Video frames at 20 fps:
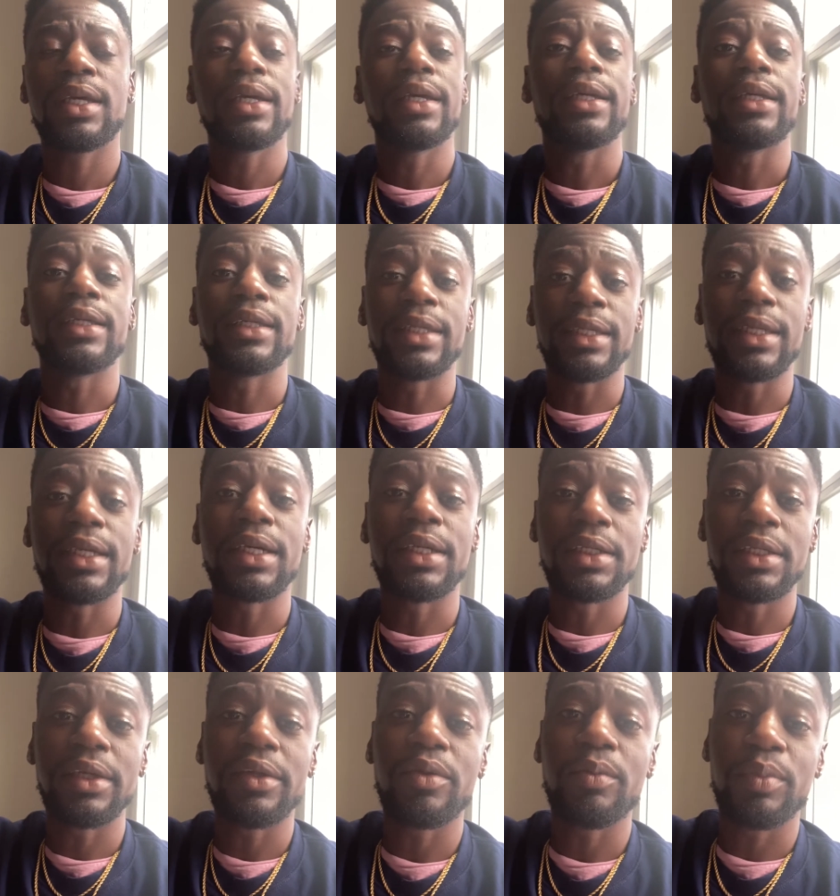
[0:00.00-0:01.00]
get
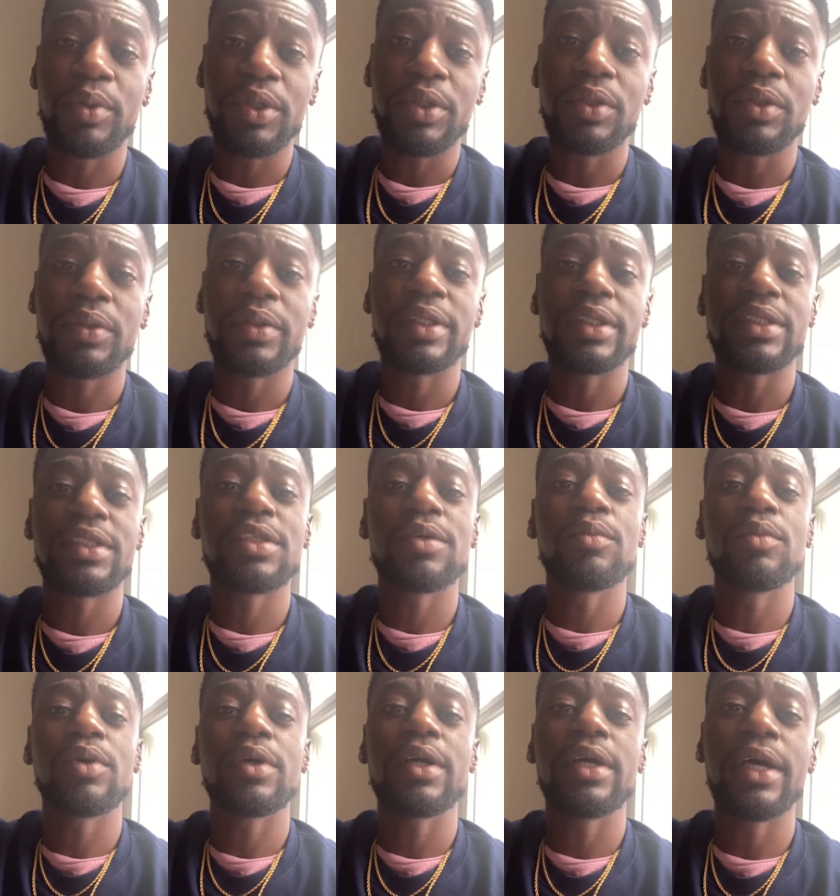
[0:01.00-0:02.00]
another bill, get some
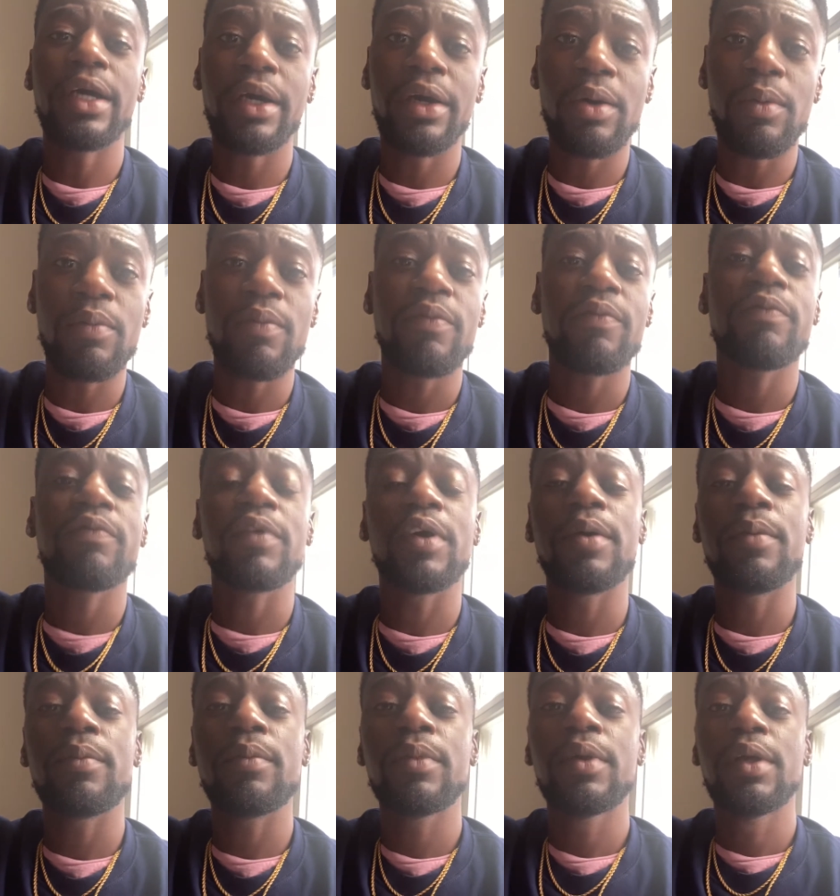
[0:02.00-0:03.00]
more help
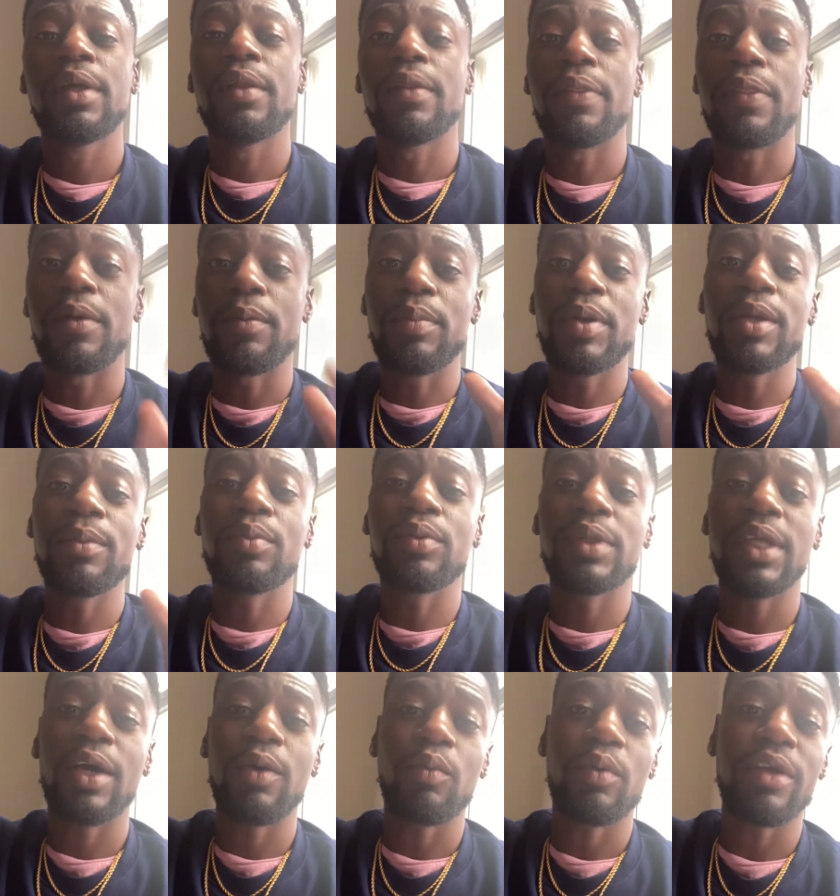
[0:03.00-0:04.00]
from the people
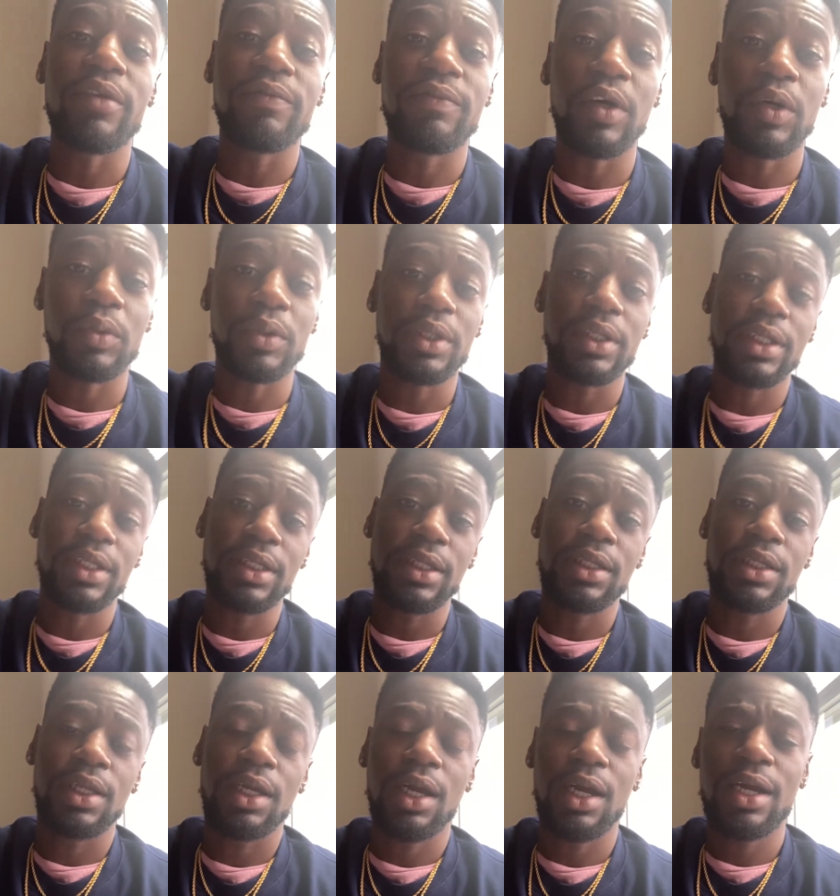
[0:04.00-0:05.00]
that we voted in.
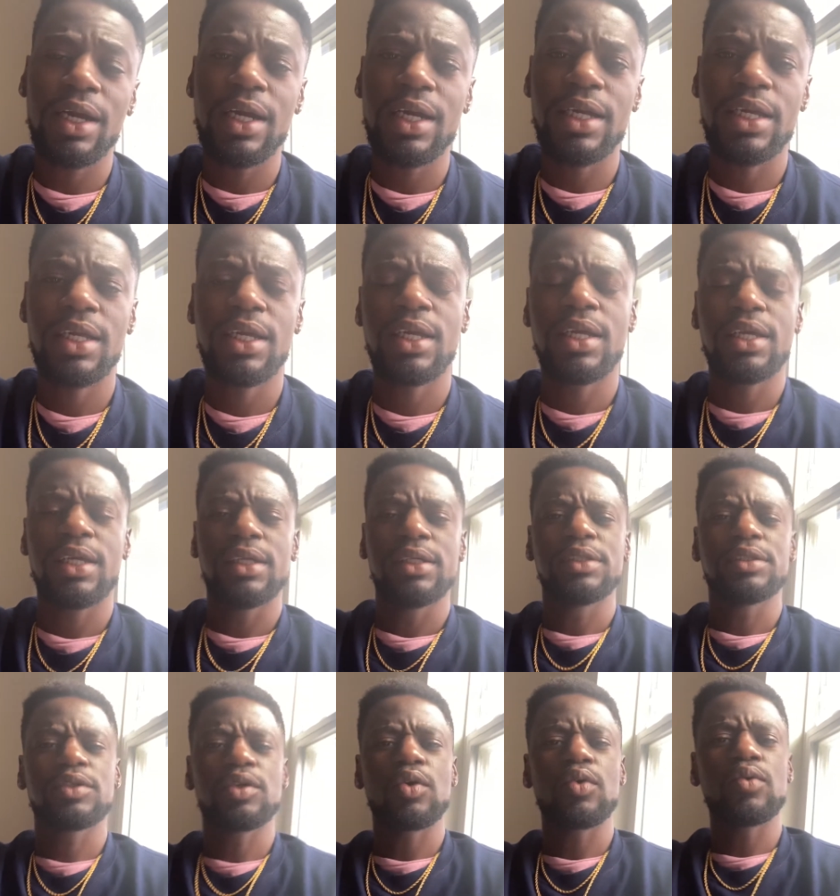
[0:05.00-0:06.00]
All right.
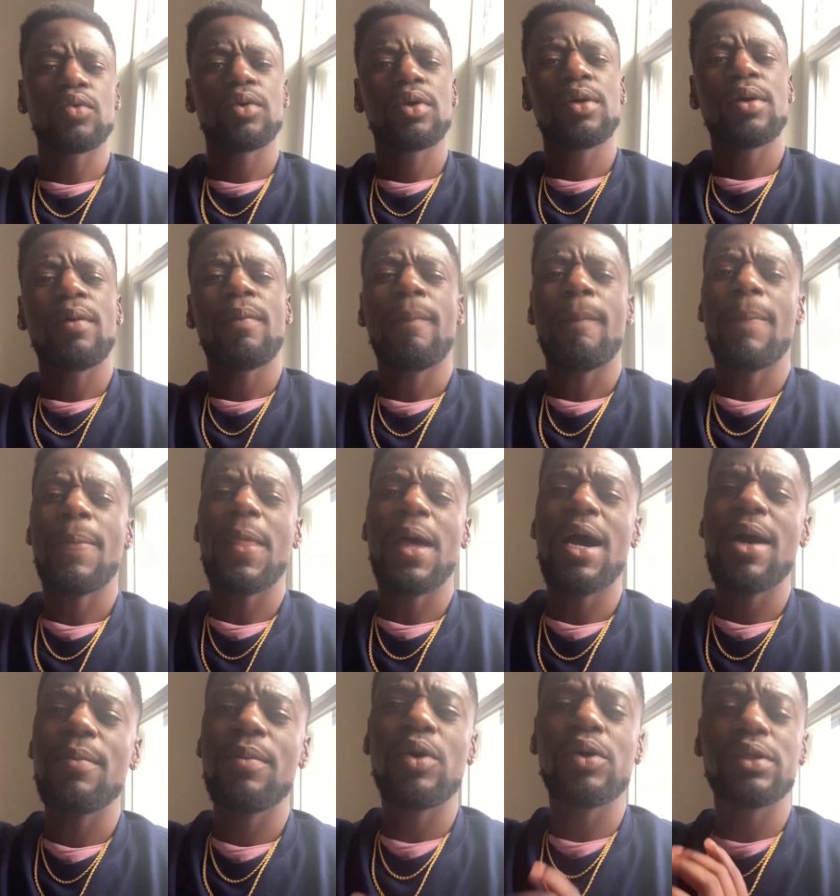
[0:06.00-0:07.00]
So
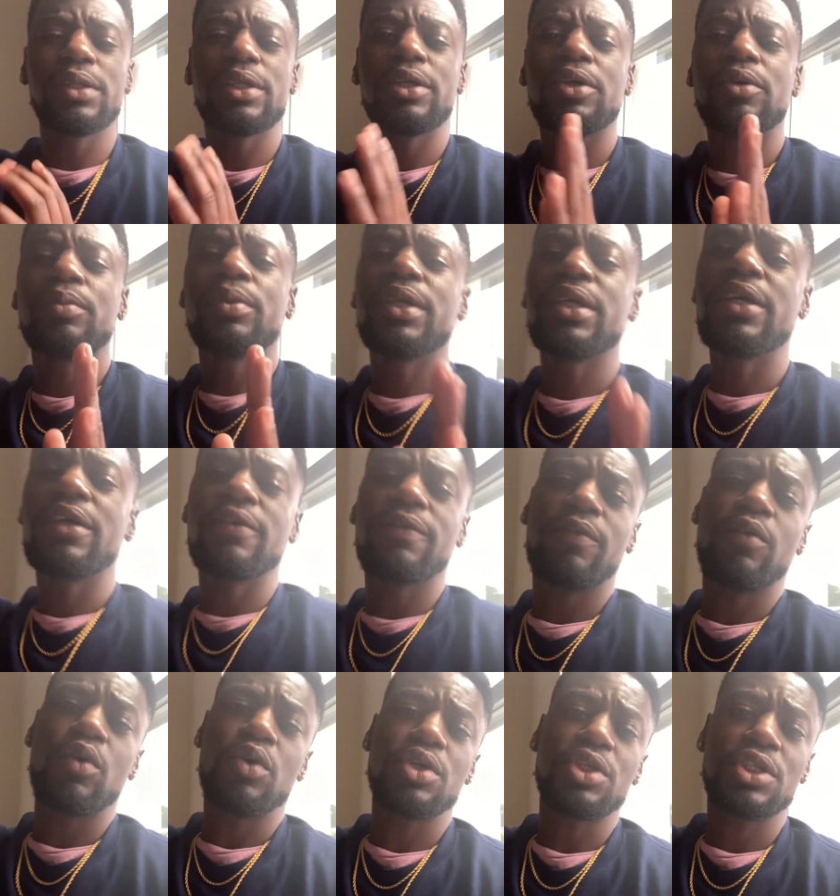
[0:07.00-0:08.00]
I'm only going to be here
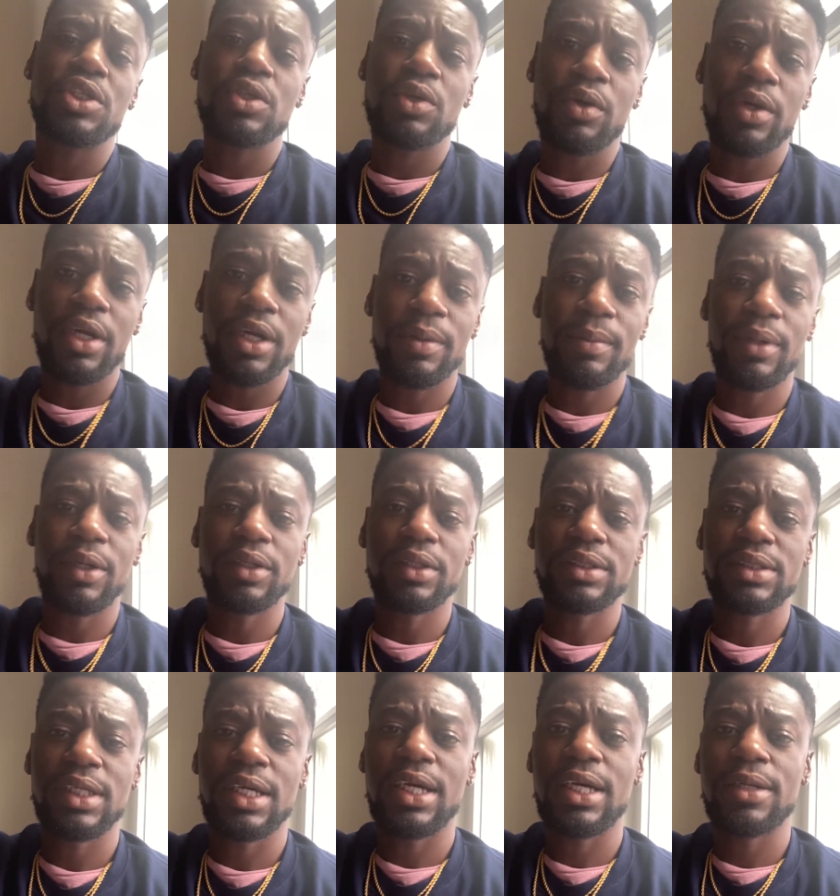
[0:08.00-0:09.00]
for a short amount of
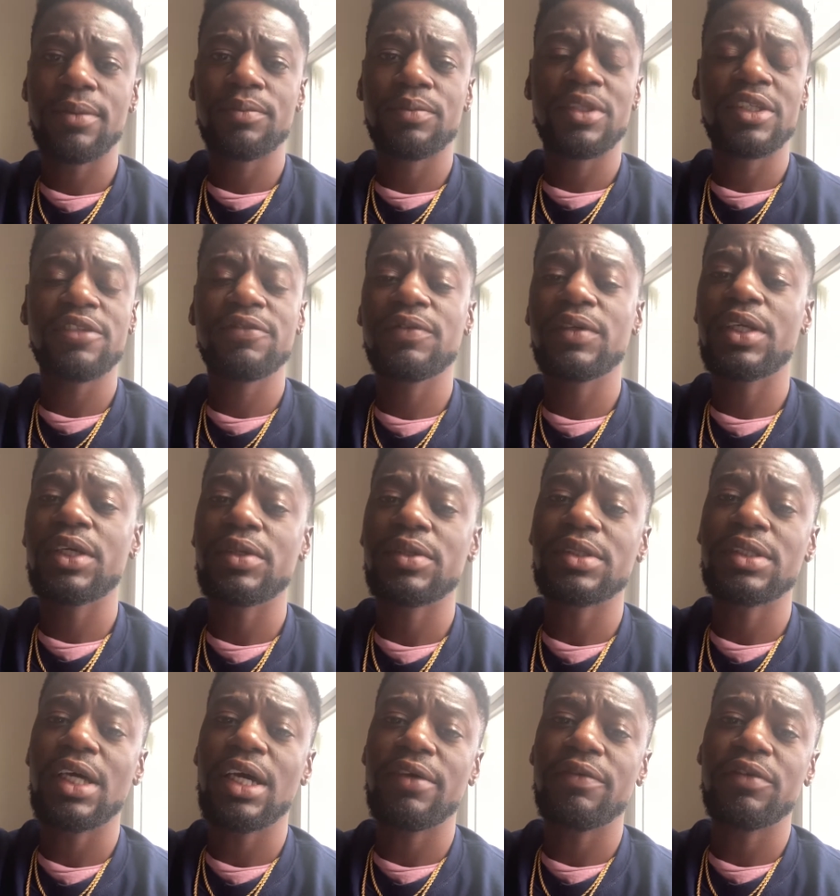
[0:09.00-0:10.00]
time. This video is
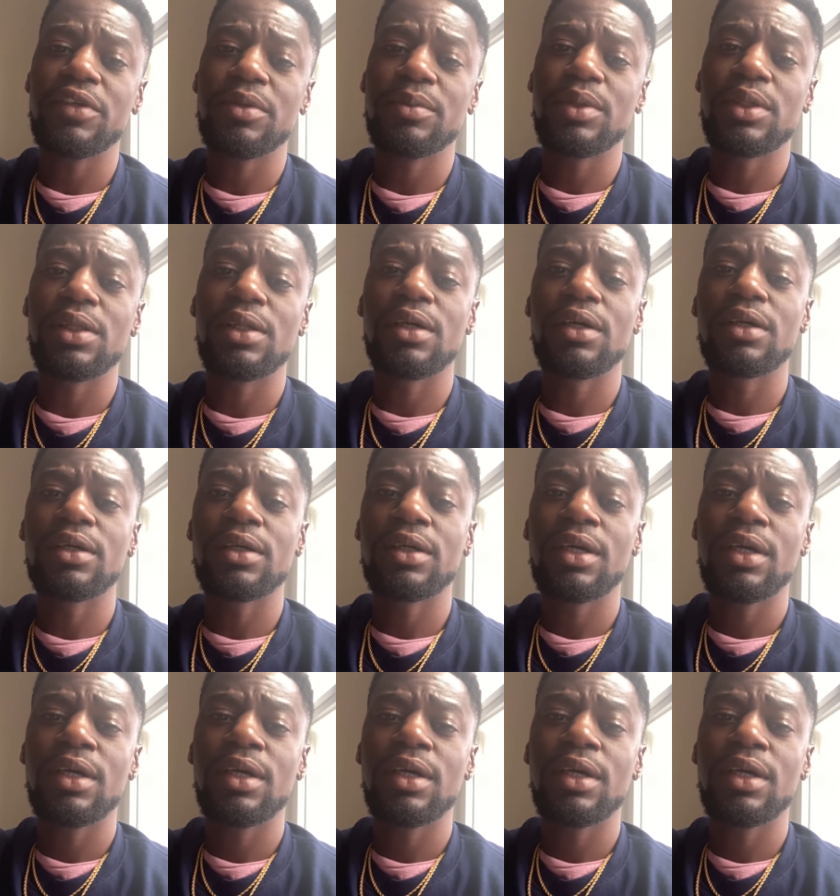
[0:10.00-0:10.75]
not going to be long.